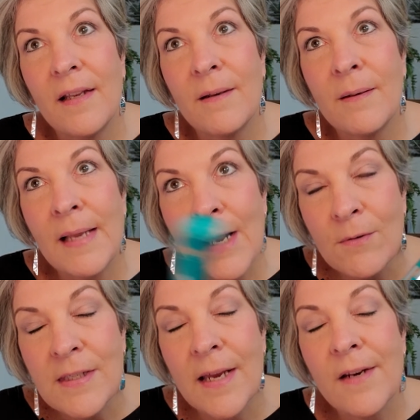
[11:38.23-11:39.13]

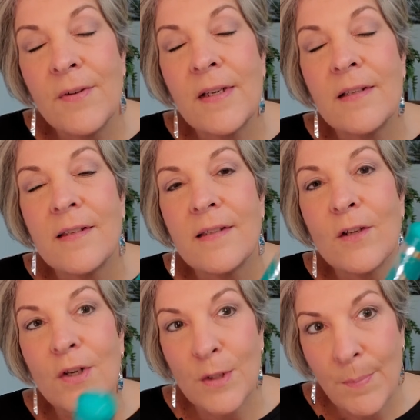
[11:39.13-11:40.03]
Downside of it is
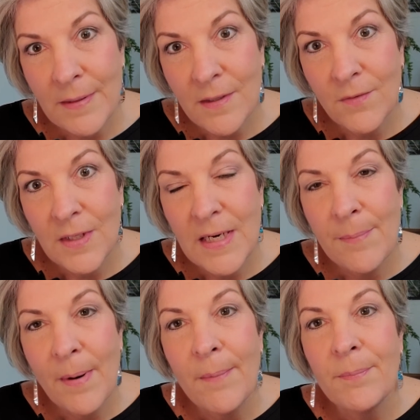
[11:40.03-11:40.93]
they're expensive to
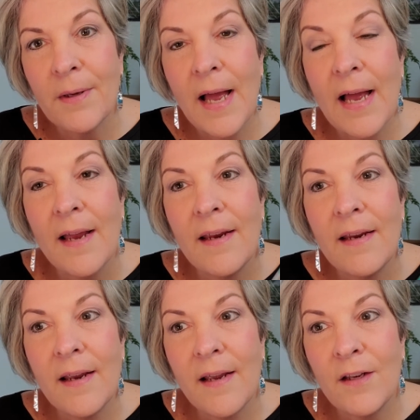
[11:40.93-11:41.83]
keep up.
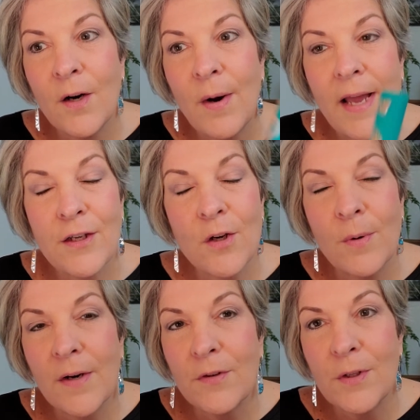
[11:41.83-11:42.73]
I, had to go
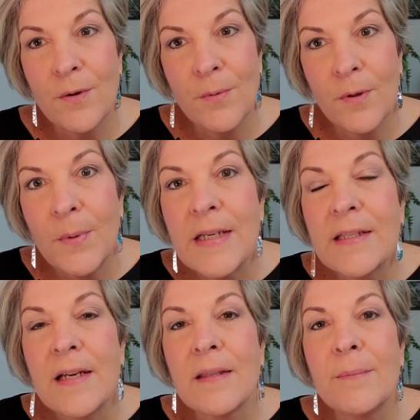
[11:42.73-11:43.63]
in every 2 to 3 weeks to
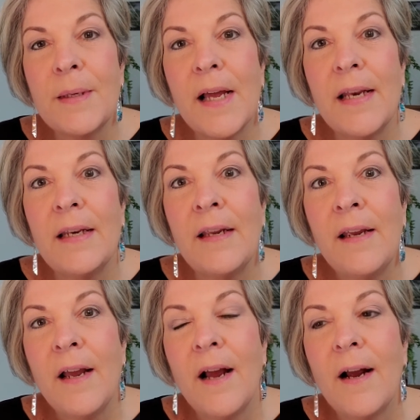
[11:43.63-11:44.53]
get them done.
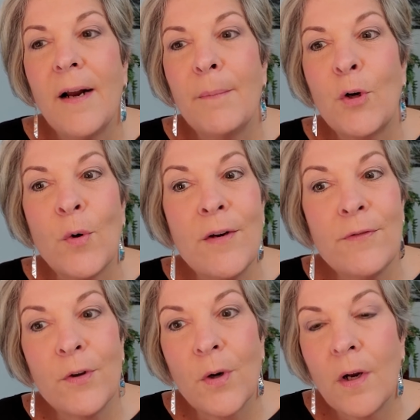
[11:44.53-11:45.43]
Great
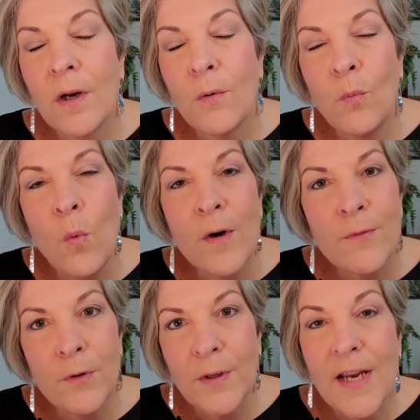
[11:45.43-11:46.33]
for
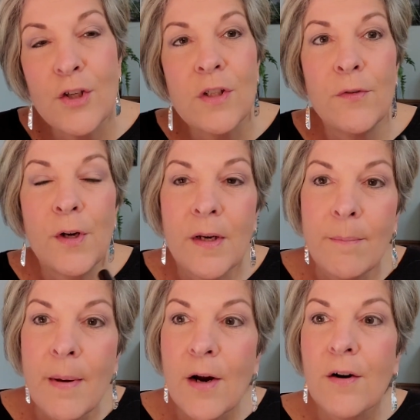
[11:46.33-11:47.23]
wonderful occasions. If you're
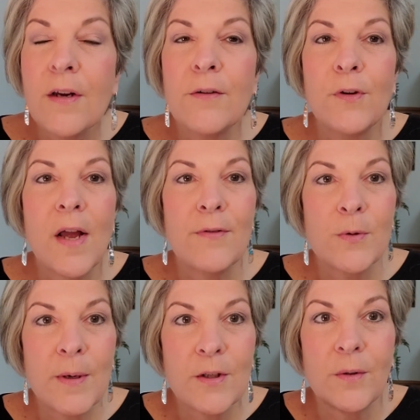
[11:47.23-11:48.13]
getting married, if you have a
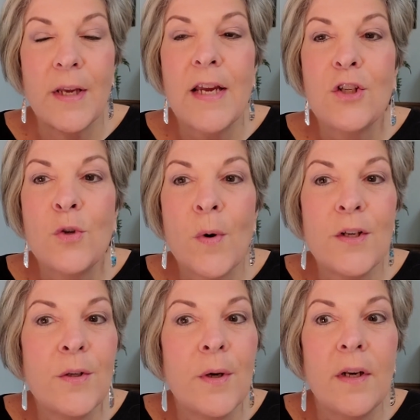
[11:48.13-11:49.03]
special occasion you want
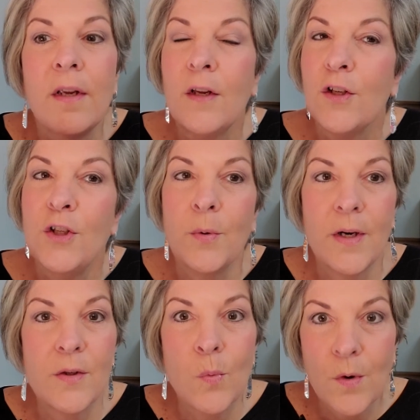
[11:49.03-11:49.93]
to do it.
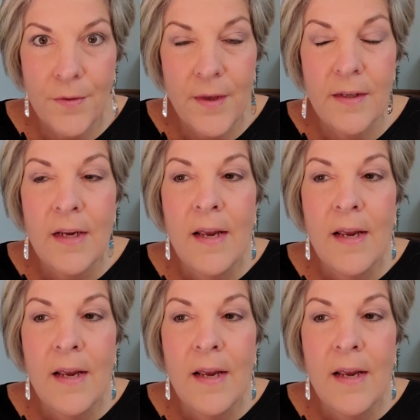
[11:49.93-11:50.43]
It's worth it.